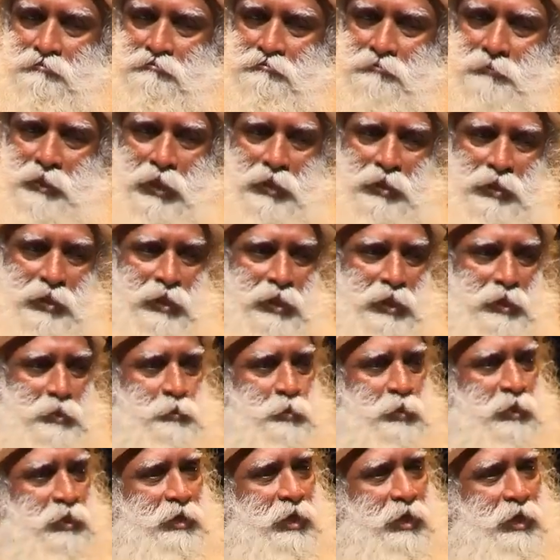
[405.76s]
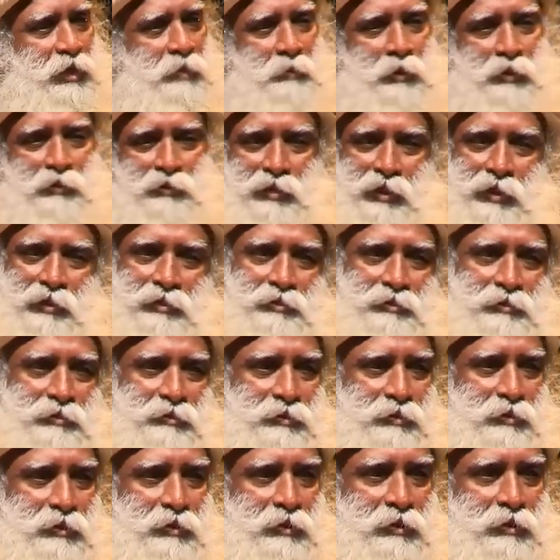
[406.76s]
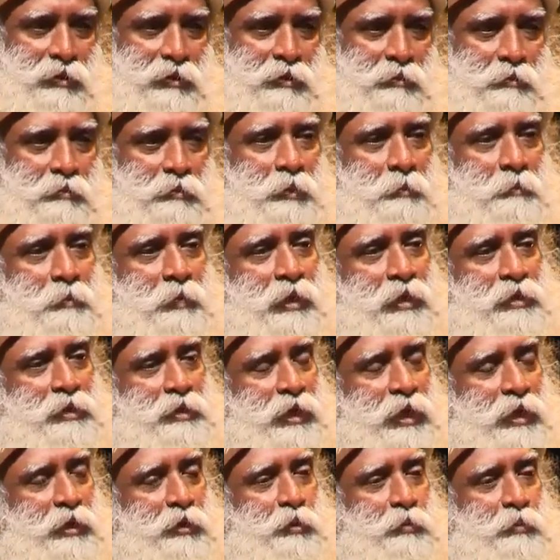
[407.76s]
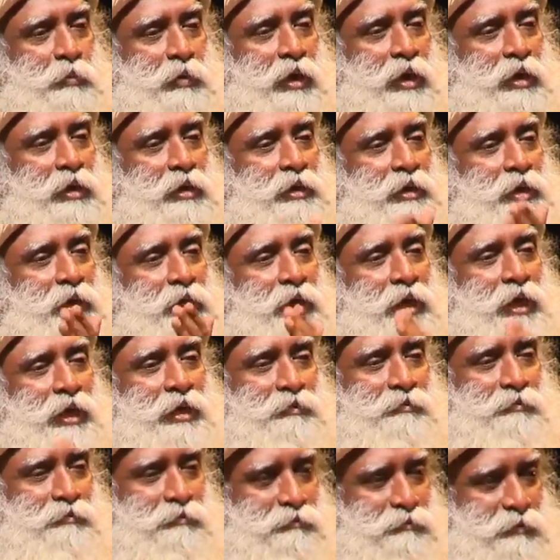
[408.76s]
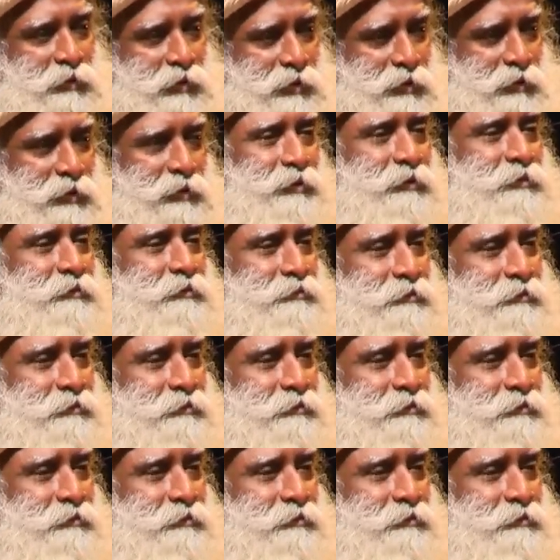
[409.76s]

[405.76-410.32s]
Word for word: Nothing has been done about that. People are trying to blunt the knife with